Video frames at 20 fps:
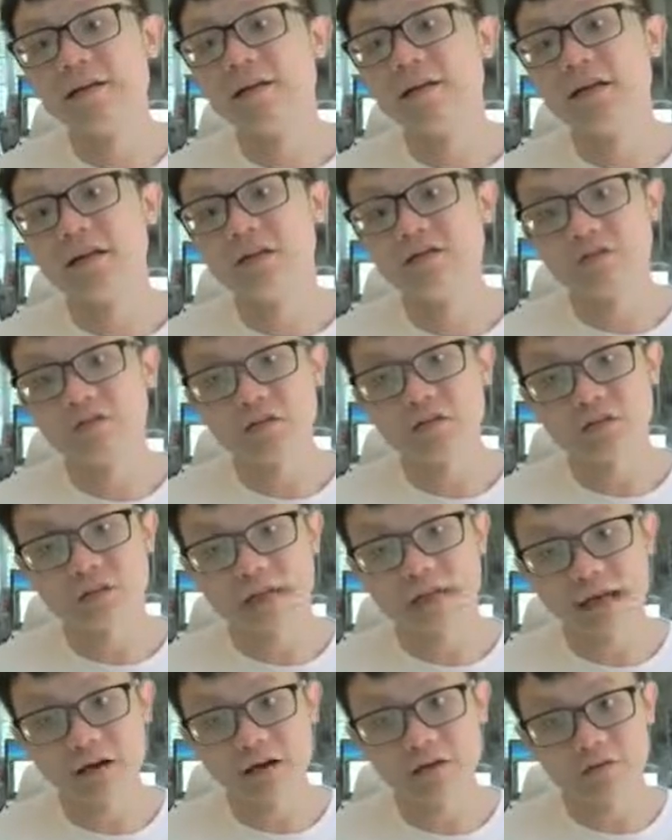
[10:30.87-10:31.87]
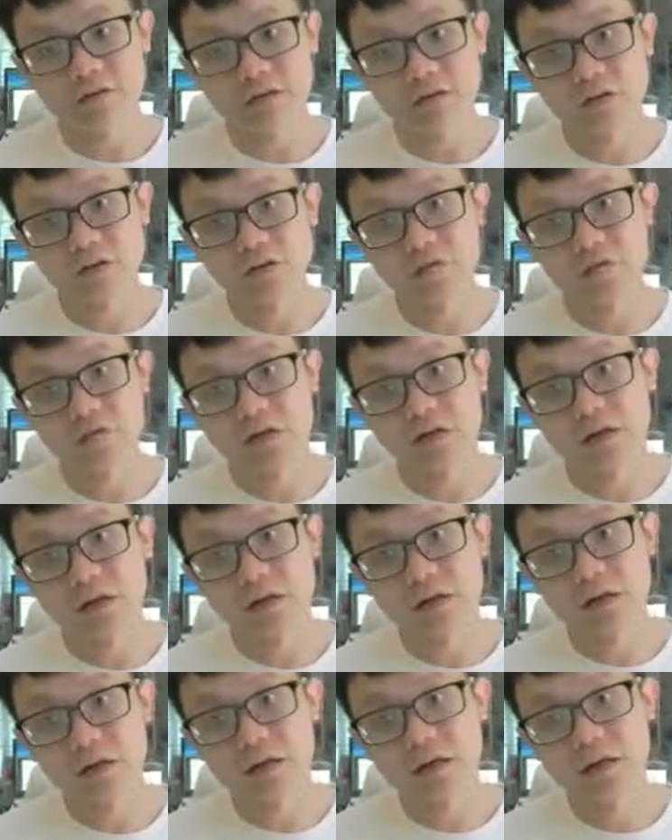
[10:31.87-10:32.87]
diffuse out into
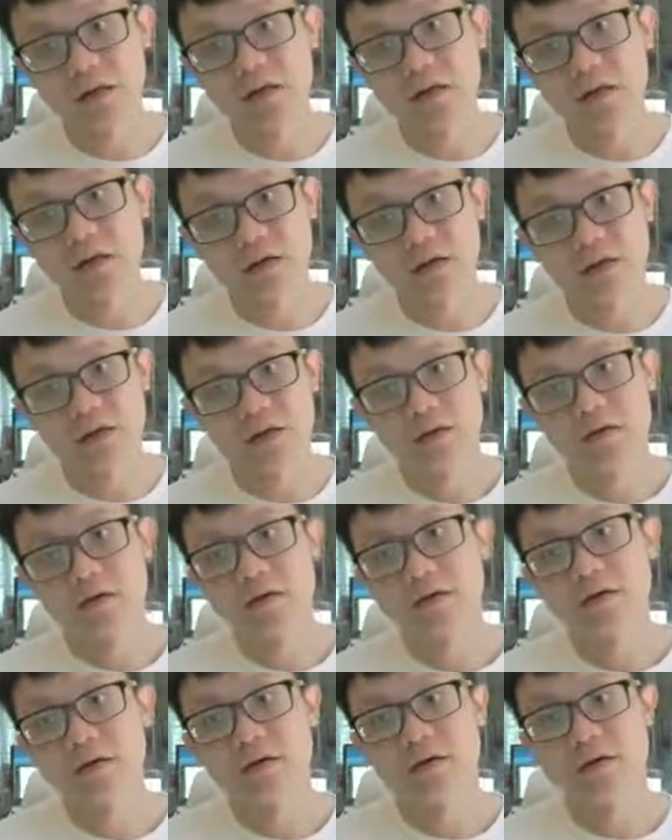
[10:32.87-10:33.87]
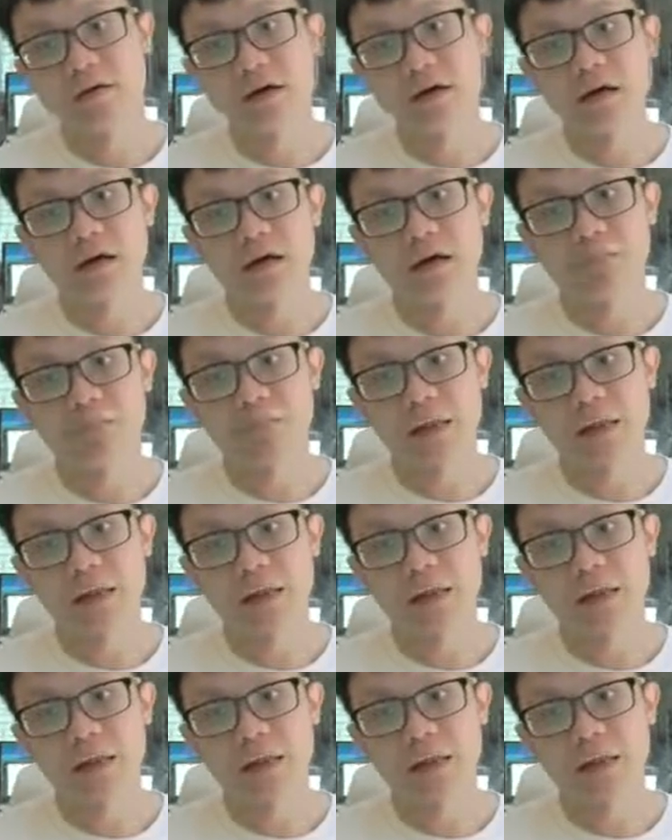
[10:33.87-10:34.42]
the um,